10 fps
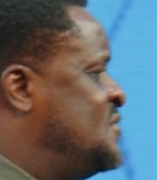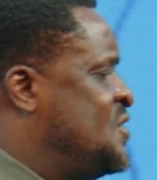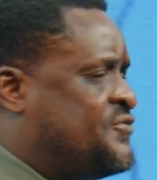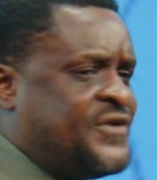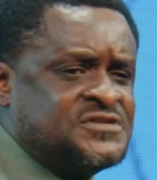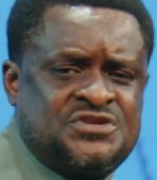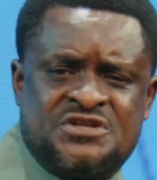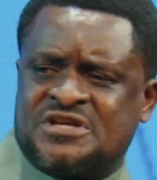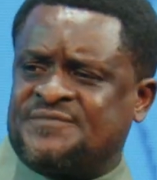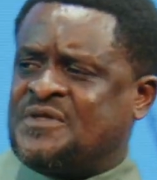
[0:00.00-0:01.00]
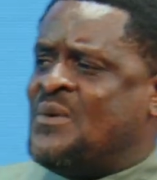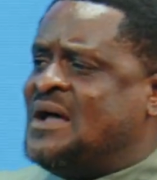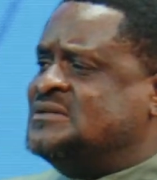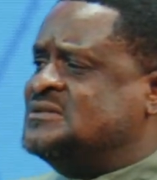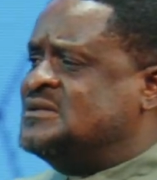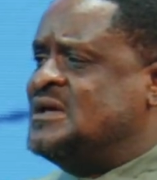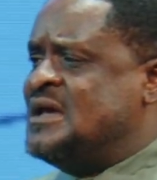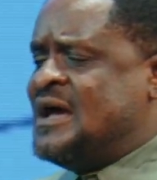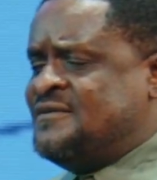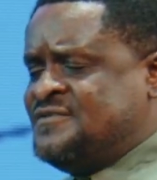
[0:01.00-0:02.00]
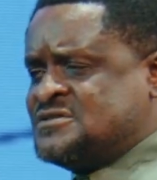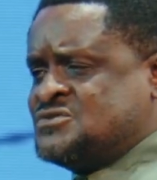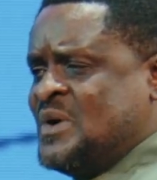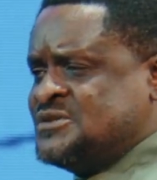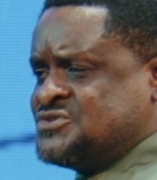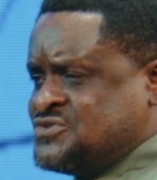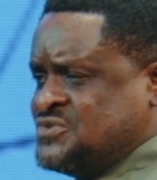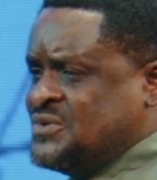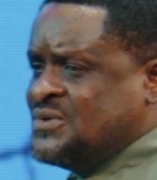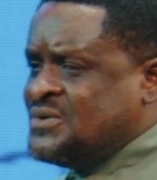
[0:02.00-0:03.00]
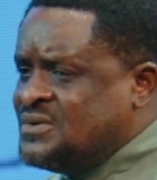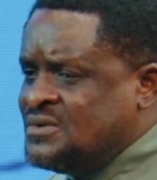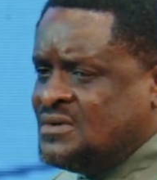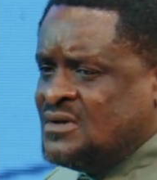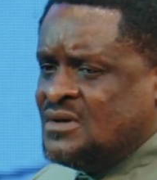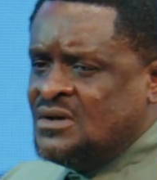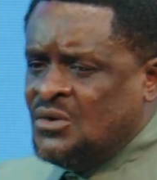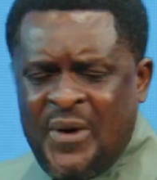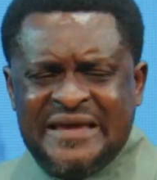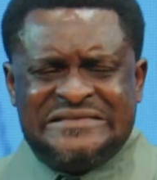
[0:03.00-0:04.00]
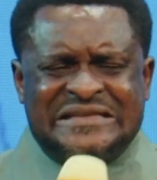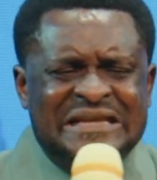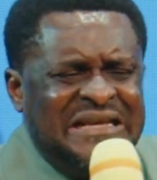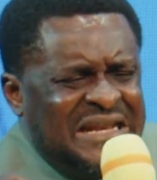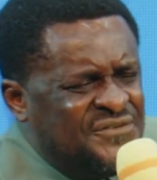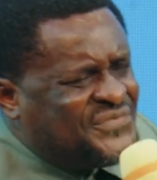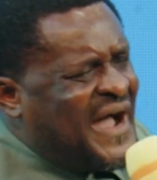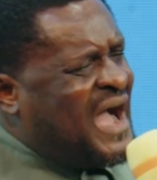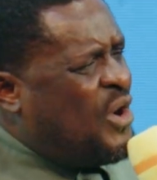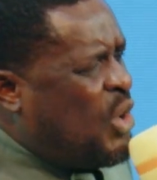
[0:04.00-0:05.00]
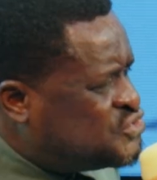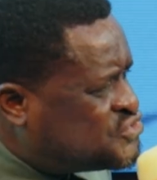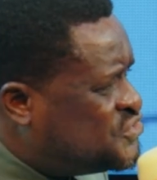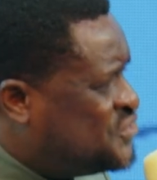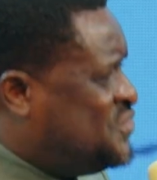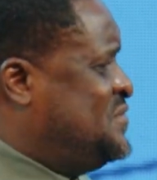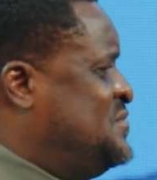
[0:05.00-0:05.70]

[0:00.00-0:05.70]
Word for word: First John chapter 1 and verse 1 to 2. We deliver unto you.